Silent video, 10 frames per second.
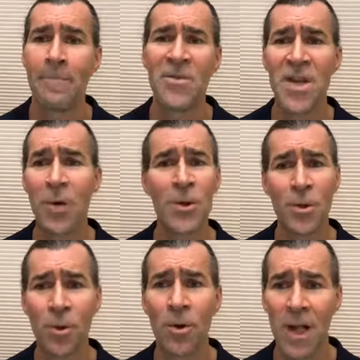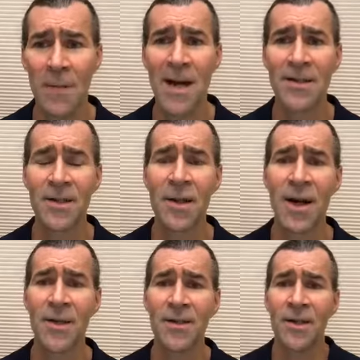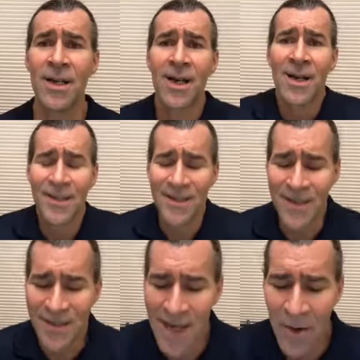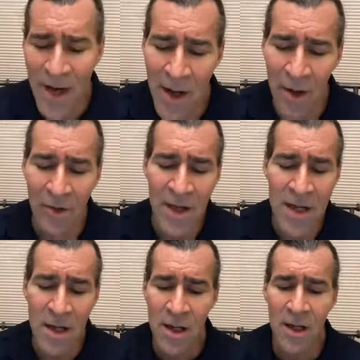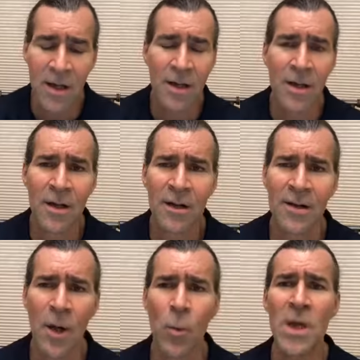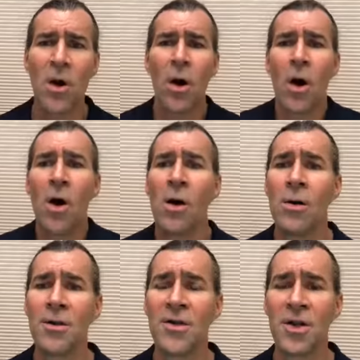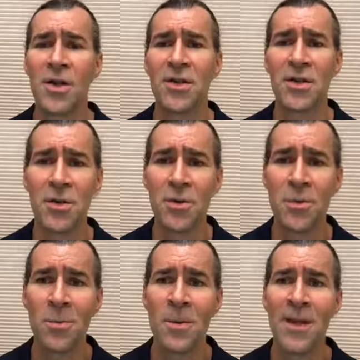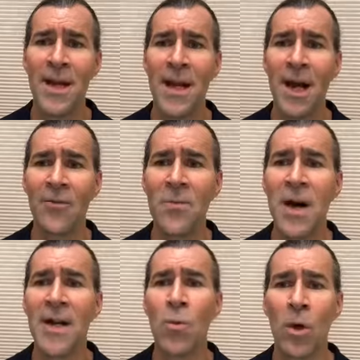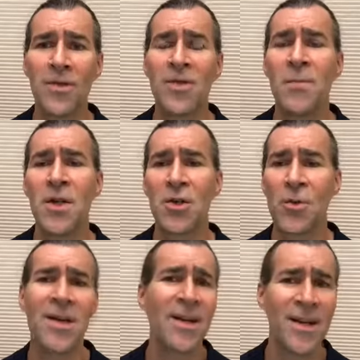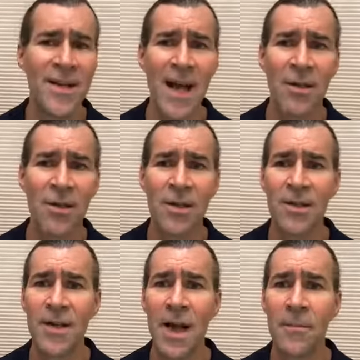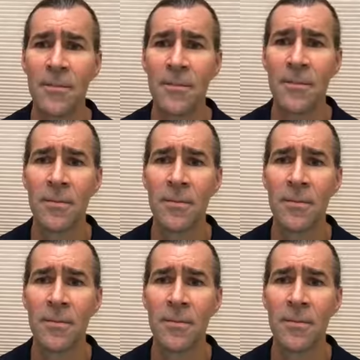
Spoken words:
It's not rhetorical. I'm asking honestly. Does it sound healthy that we all should assume that everybody wants to be treated exactly the same?